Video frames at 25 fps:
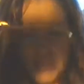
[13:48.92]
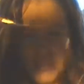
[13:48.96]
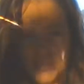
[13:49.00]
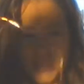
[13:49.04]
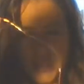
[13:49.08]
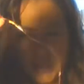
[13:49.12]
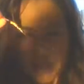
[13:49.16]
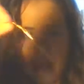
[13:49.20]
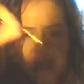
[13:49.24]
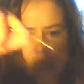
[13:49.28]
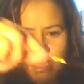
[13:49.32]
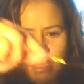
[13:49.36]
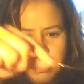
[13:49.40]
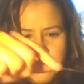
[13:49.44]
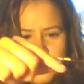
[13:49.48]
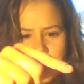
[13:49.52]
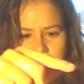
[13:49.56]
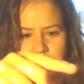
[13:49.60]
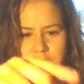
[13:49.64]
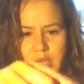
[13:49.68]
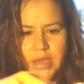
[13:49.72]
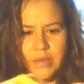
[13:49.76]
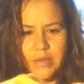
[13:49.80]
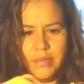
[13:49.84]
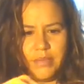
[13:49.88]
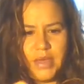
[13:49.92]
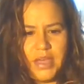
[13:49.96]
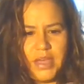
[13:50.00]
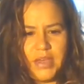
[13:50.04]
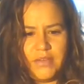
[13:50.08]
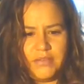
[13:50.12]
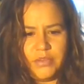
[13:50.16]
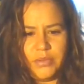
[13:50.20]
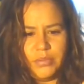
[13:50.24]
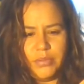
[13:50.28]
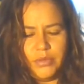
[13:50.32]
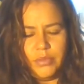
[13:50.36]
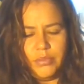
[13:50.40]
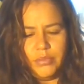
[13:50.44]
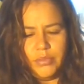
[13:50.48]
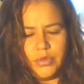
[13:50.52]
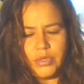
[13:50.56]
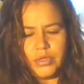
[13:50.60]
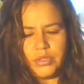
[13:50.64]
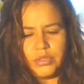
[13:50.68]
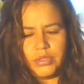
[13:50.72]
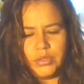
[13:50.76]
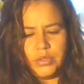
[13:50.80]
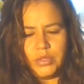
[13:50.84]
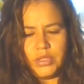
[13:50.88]
Yeah, okay, I might have to put
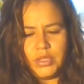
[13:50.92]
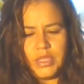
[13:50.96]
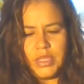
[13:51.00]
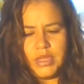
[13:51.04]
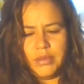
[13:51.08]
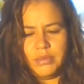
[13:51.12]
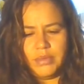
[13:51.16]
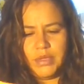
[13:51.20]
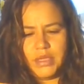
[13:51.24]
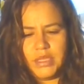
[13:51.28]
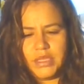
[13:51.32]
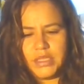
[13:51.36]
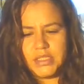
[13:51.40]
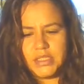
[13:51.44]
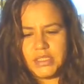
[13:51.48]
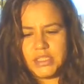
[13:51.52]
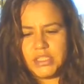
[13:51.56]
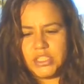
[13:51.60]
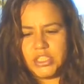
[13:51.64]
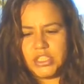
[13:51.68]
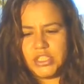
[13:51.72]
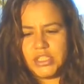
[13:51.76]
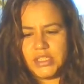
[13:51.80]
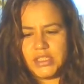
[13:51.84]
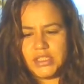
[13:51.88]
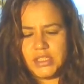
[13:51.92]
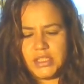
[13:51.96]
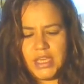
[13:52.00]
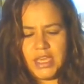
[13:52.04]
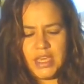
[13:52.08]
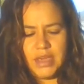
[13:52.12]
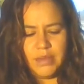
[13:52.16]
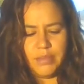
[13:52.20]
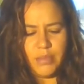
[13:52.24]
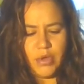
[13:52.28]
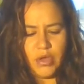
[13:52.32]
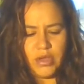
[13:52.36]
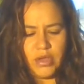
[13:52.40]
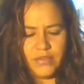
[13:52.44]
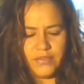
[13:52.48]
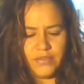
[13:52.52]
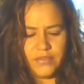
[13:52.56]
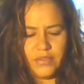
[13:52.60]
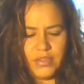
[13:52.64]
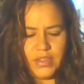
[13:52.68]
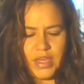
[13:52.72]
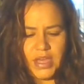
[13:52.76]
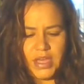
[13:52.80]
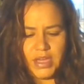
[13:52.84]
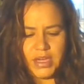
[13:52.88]
more glue on that because it just came off
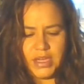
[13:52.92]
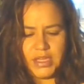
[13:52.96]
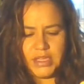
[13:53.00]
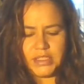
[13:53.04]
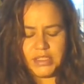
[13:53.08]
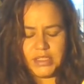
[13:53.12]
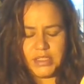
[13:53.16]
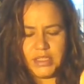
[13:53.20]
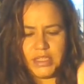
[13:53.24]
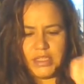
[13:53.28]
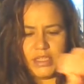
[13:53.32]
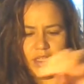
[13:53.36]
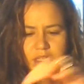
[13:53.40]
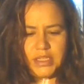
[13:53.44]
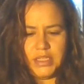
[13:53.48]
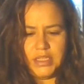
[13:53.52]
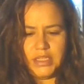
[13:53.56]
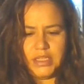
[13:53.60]
that easy.